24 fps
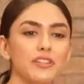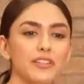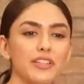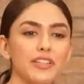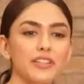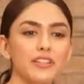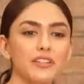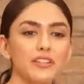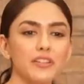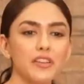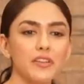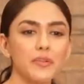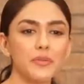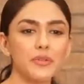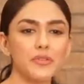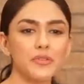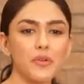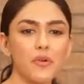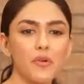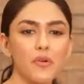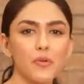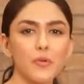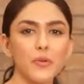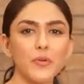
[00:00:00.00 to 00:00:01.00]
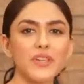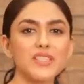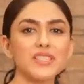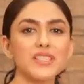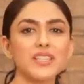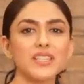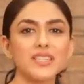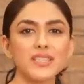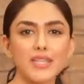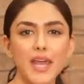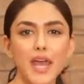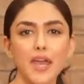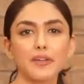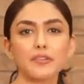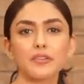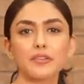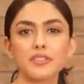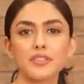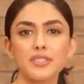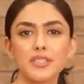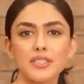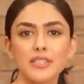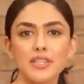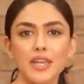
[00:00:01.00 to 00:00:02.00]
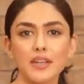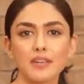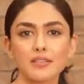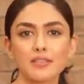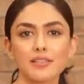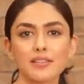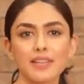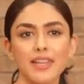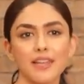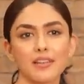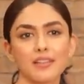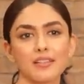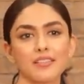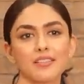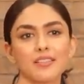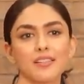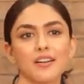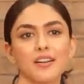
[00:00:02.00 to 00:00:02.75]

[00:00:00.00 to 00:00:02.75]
earlier there was always a standard set like